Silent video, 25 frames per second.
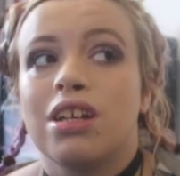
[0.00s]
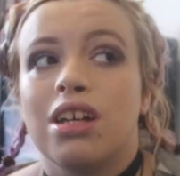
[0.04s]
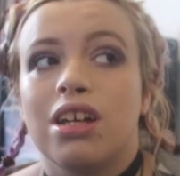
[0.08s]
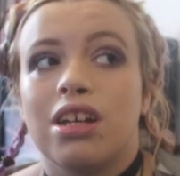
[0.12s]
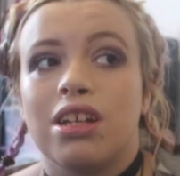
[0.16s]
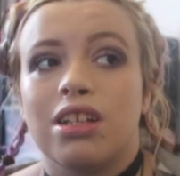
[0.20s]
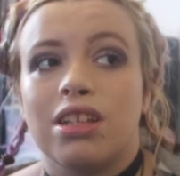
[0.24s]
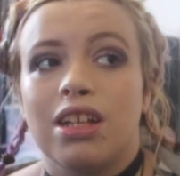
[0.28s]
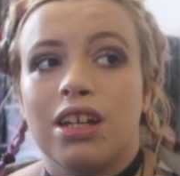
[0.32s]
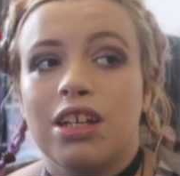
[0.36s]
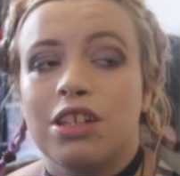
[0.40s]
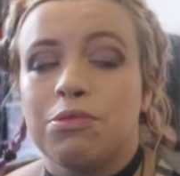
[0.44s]

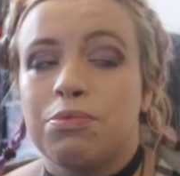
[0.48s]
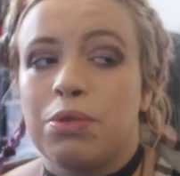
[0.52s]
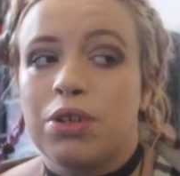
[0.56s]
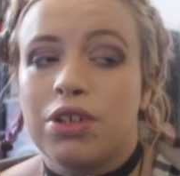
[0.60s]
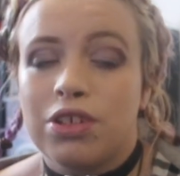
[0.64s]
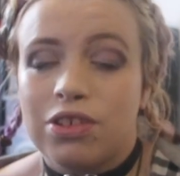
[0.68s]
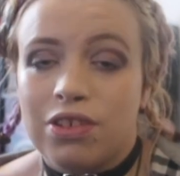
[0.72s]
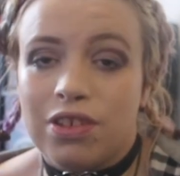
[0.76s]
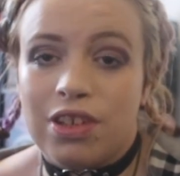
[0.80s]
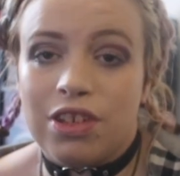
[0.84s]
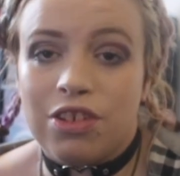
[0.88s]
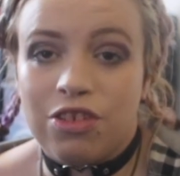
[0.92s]
And that is
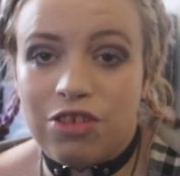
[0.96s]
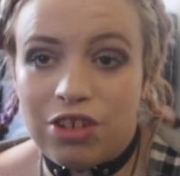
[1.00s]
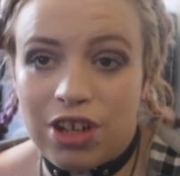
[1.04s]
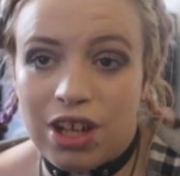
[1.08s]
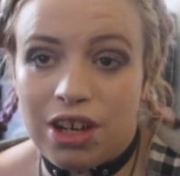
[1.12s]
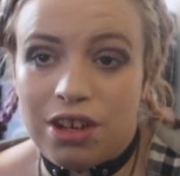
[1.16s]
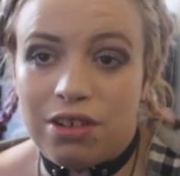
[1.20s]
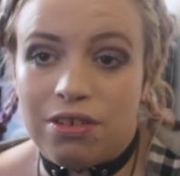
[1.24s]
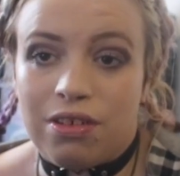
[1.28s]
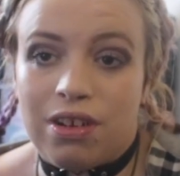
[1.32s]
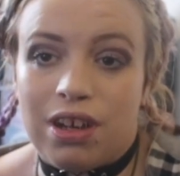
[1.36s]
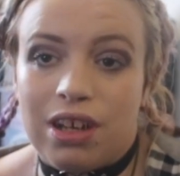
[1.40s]
because of this
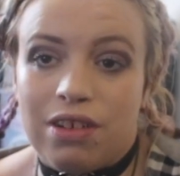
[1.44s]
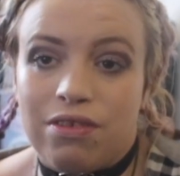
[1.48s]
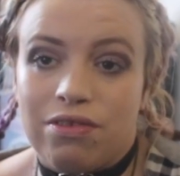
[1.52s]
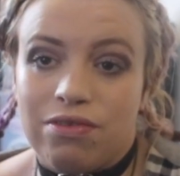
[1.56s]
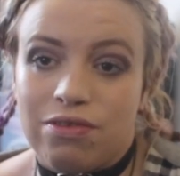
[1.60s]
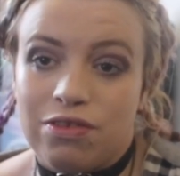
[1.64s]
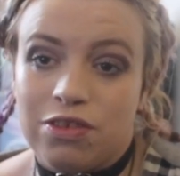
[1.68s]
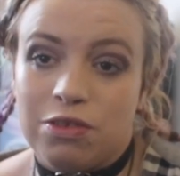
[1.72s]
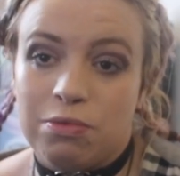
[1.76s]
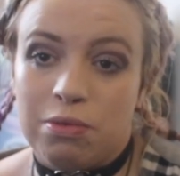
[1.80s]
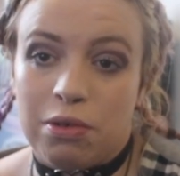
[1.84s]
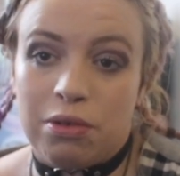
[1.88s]
channel. I've
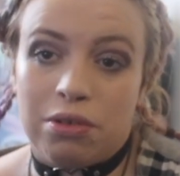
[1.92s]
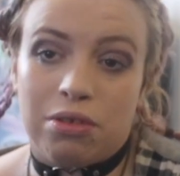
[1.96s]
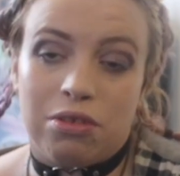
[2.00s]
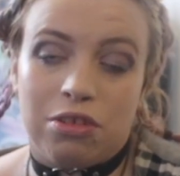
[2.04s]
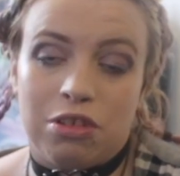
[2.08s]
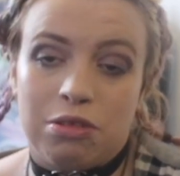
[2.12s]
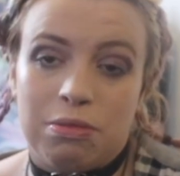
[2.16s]
spoken